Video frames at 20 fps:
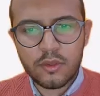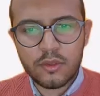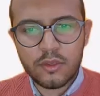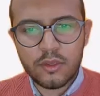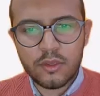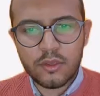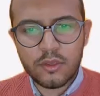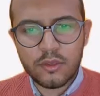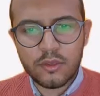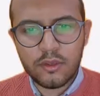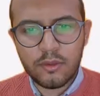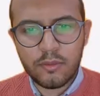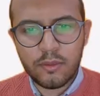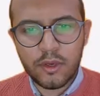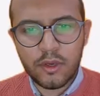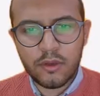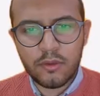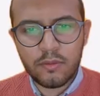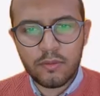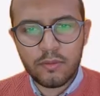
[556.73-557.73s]
This is the
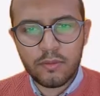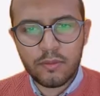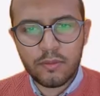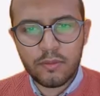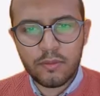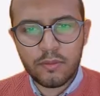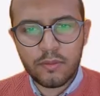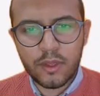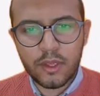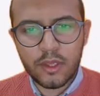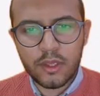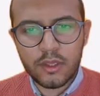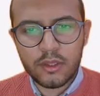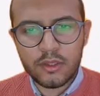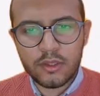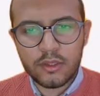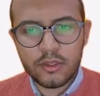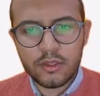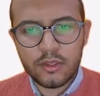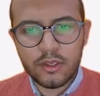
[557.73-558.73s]
pipe,
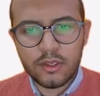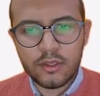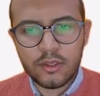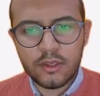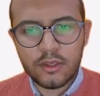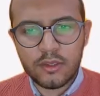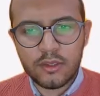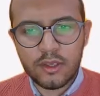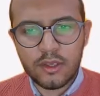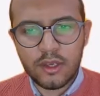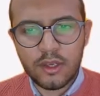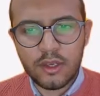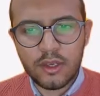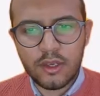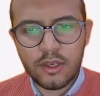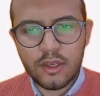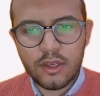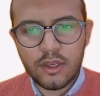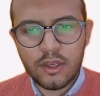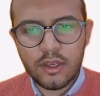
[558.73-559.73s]
this
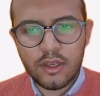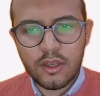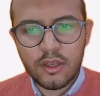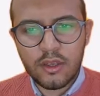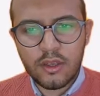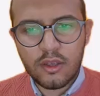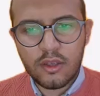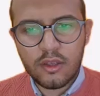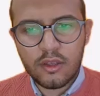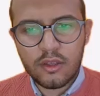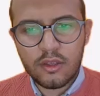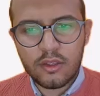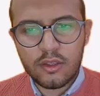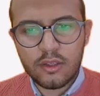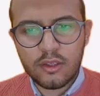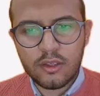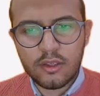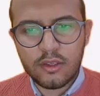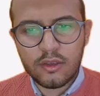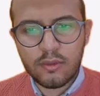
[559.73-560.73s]

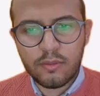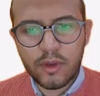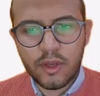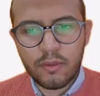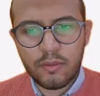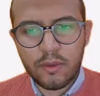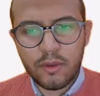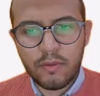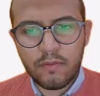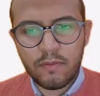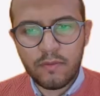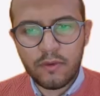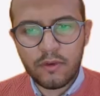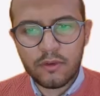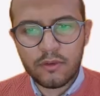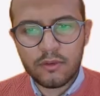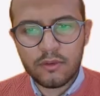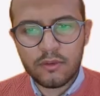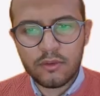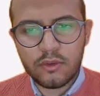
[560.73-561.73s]
is the pipe
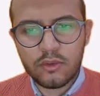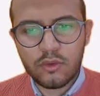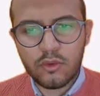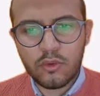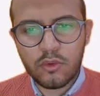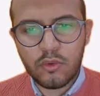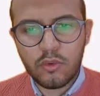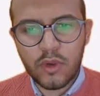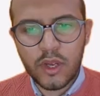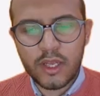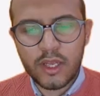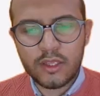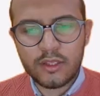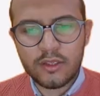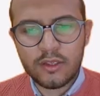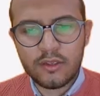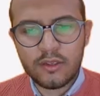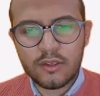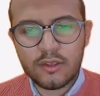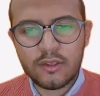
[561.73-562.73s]
invert, so, and
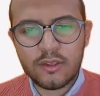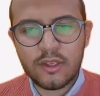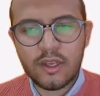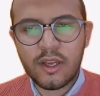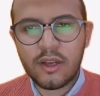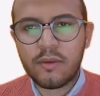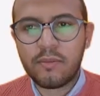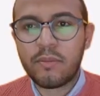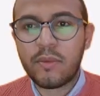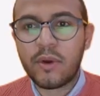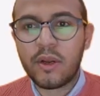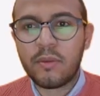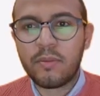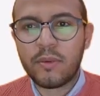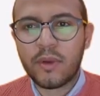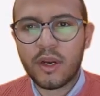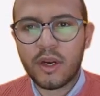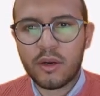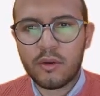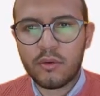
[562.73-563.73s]
this is the pipe
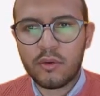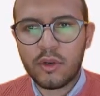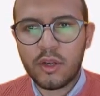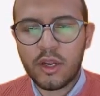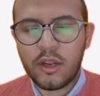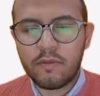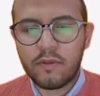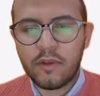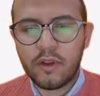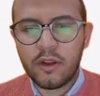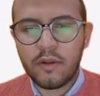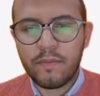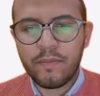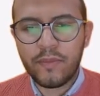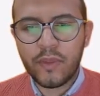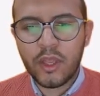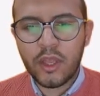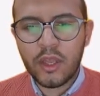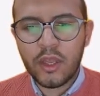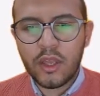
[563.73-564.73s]
curve level.
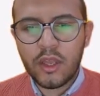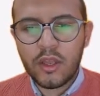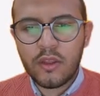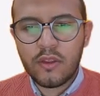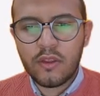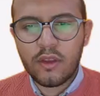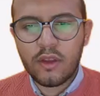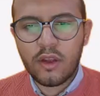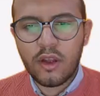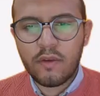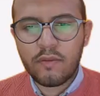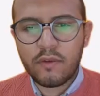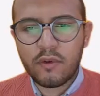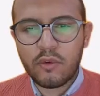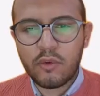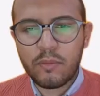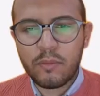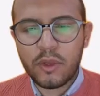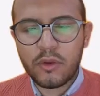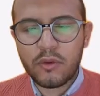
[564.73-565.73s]
The cover
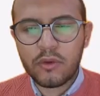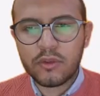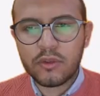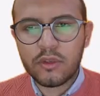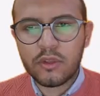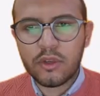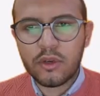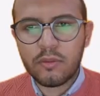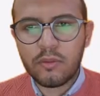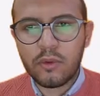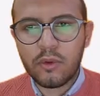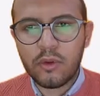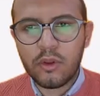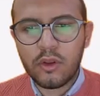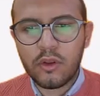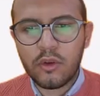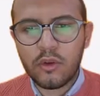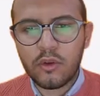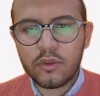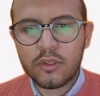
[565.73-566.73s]
will be
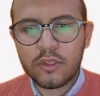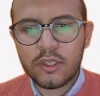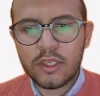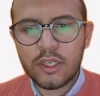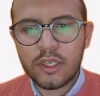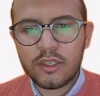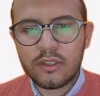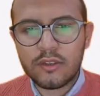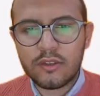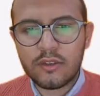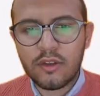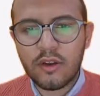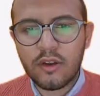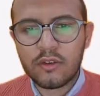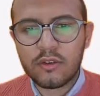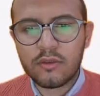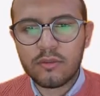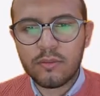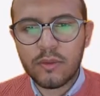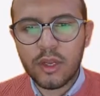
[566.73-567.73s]
considerable on the
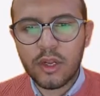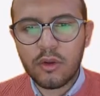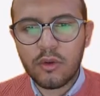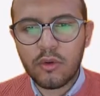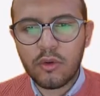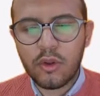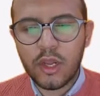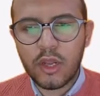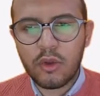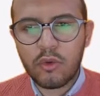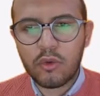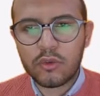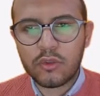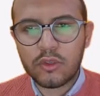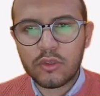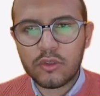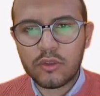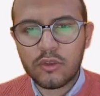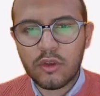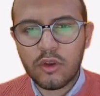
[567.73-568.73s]
start manhole or
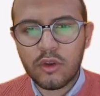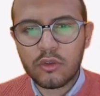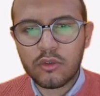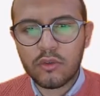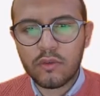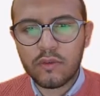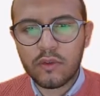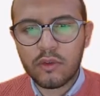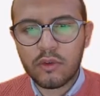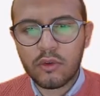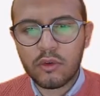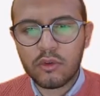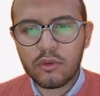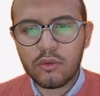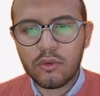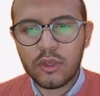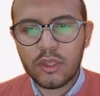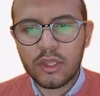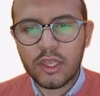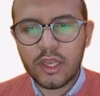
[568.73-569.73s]
the start of the
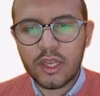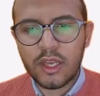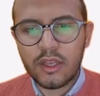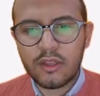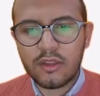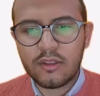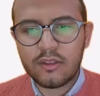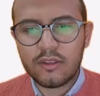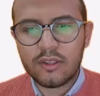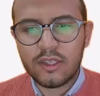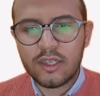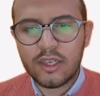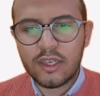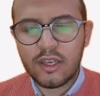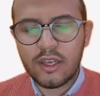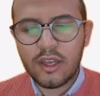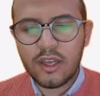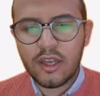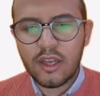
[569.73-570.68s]
conduit, and the